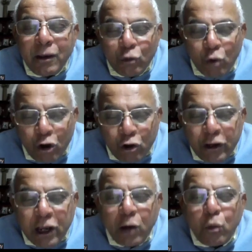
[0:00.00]
You want to
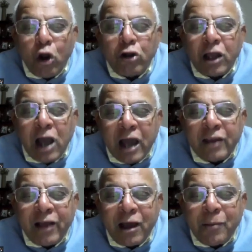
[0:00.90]
hear what
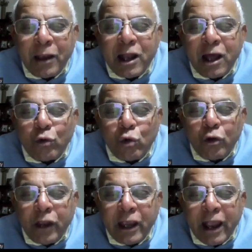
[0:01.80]
cars our men are
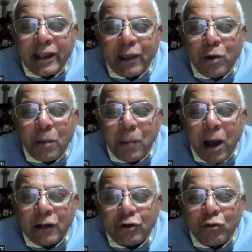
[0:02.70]
owning, and they were
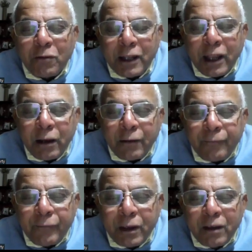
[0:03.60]
parked over there.
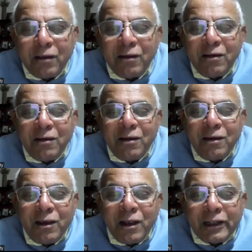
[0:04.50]

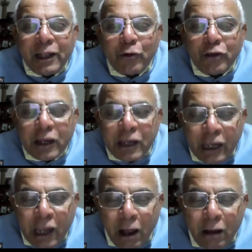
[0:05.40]
There was a
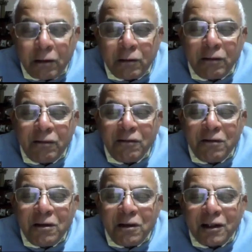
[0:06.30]
Kia.
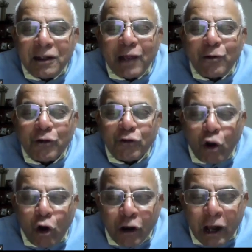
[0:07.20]
There was
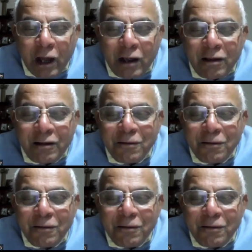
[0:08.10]
Aura.